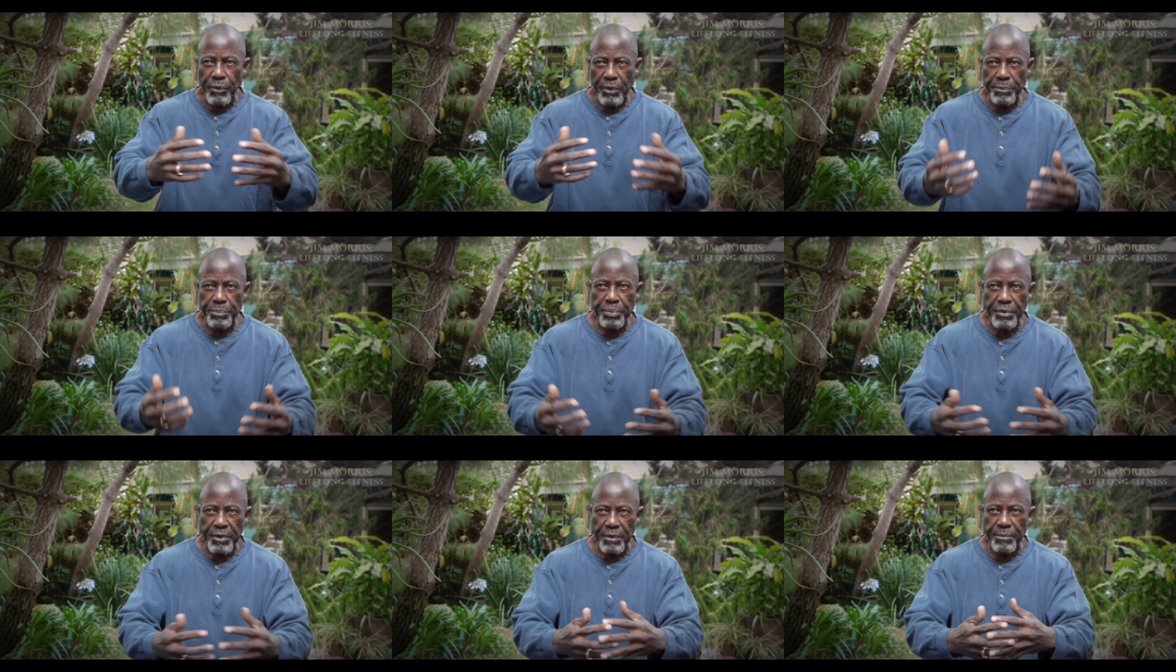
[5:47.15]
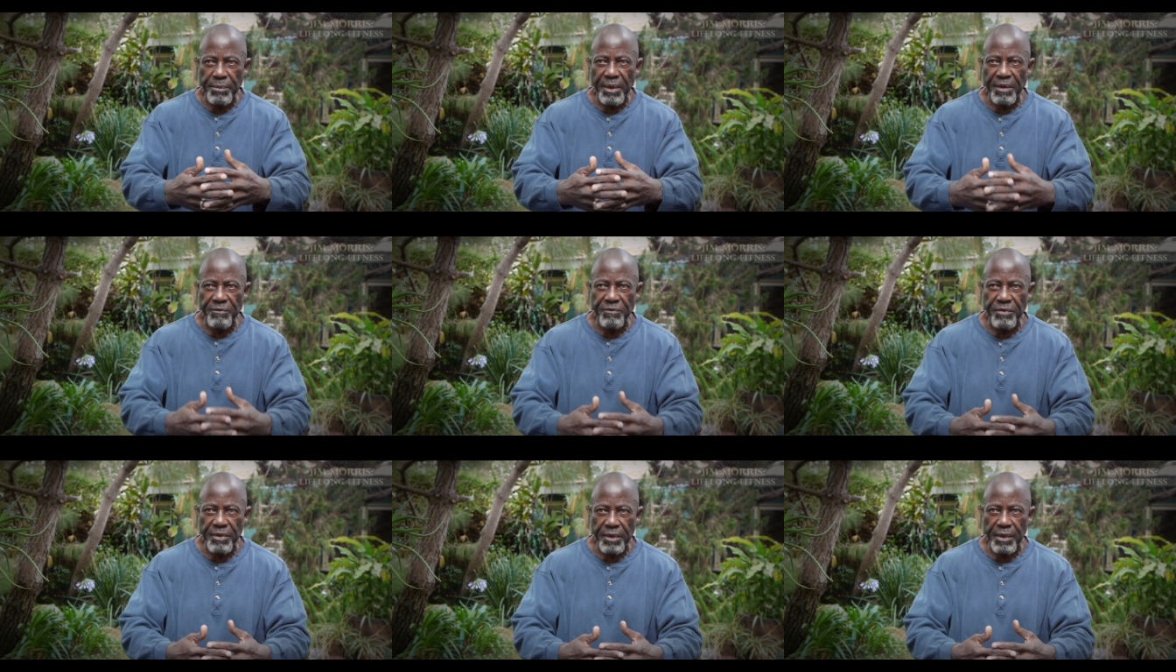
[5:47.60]
I want to put in
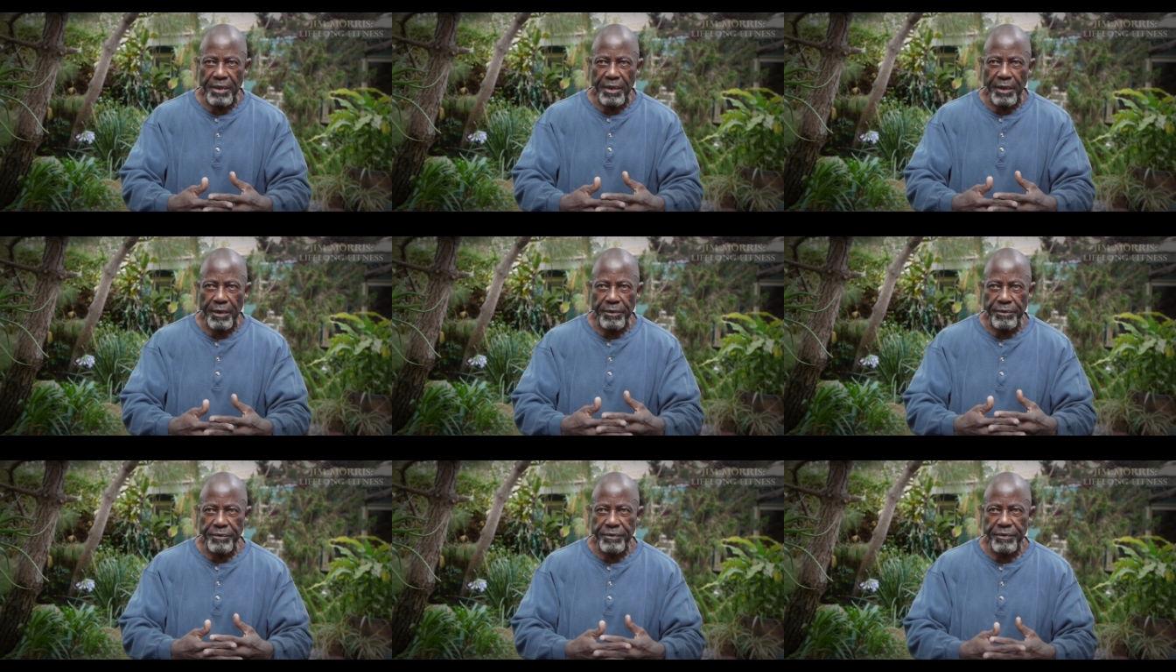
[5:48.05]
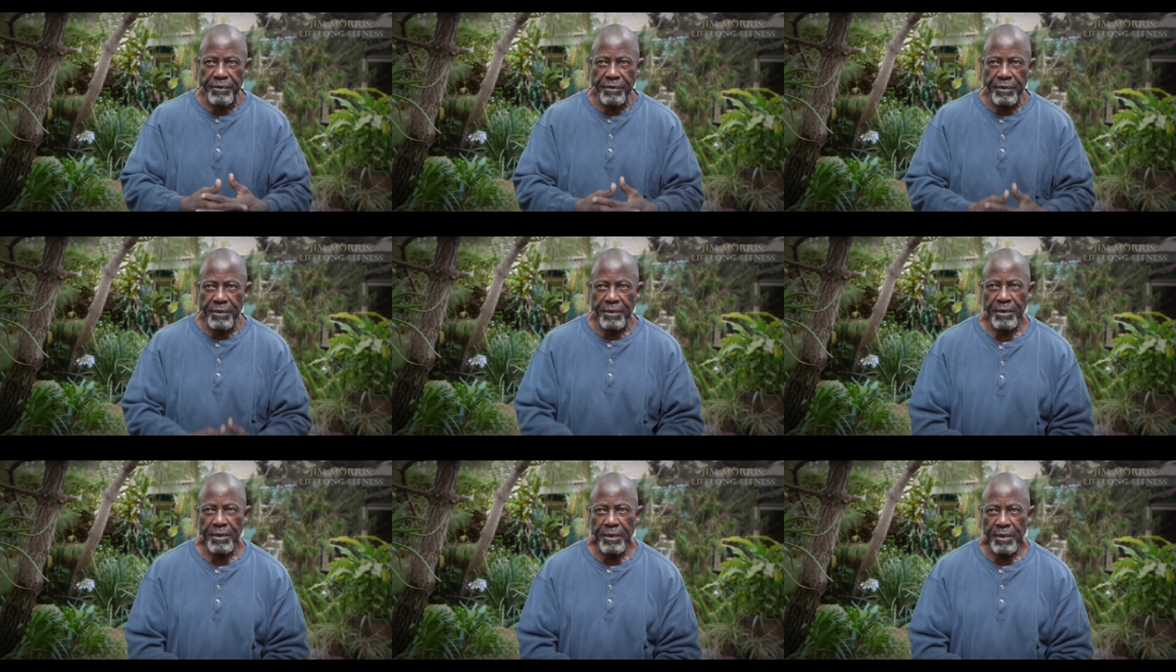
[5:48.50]
my videos
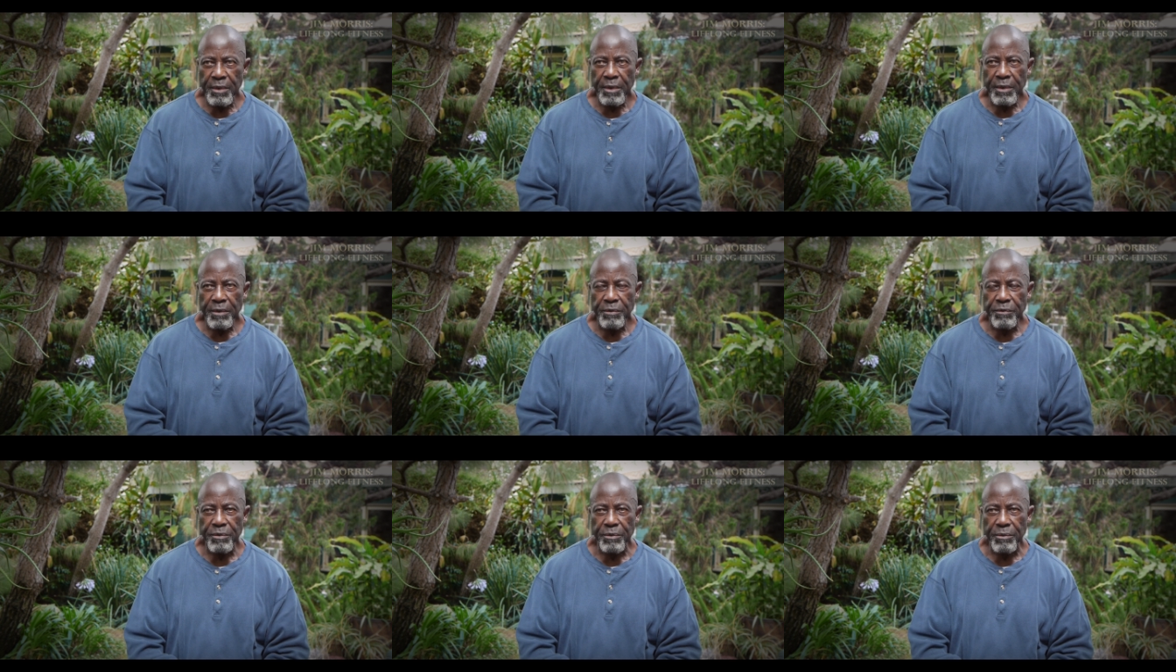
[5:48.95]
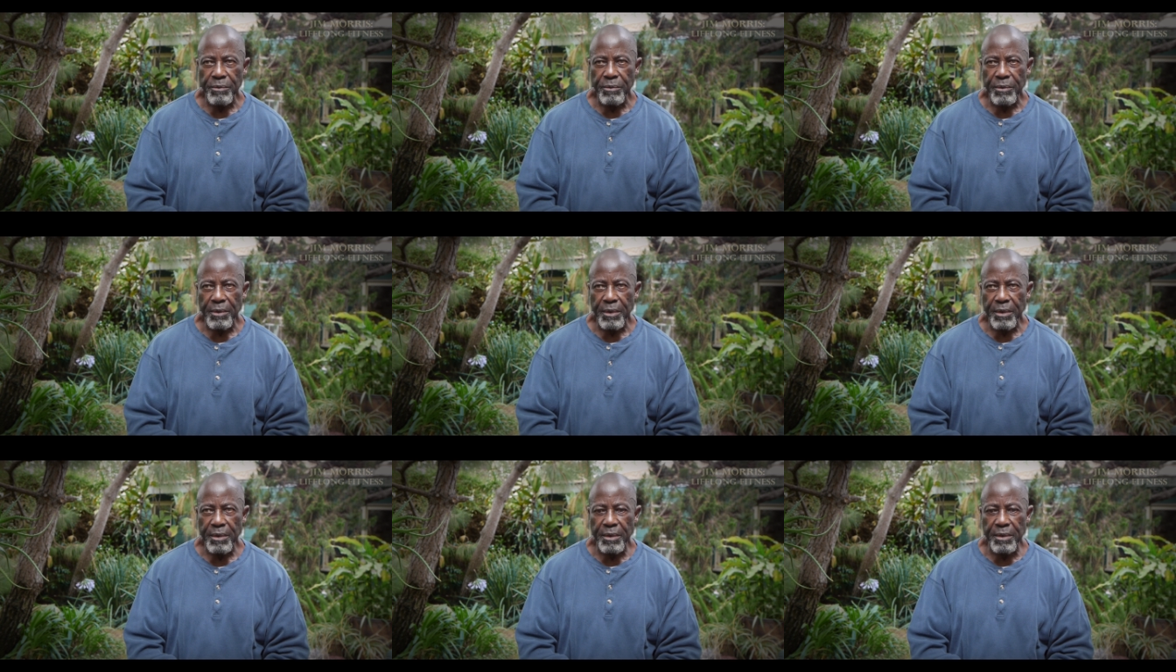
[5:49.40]

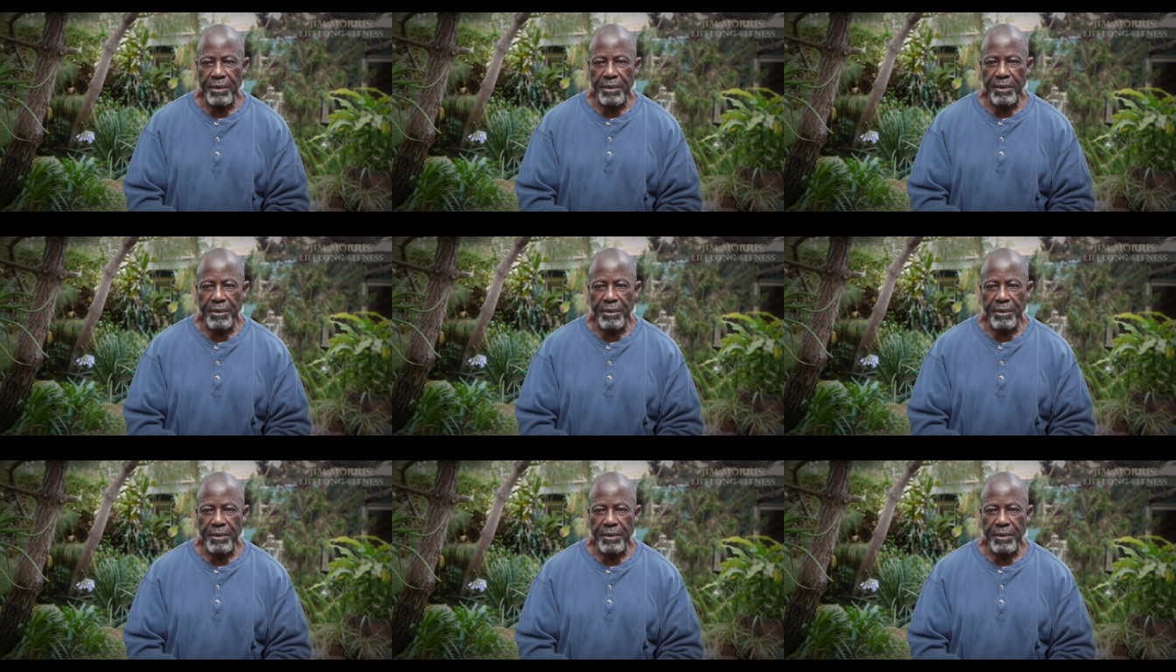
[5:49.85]
to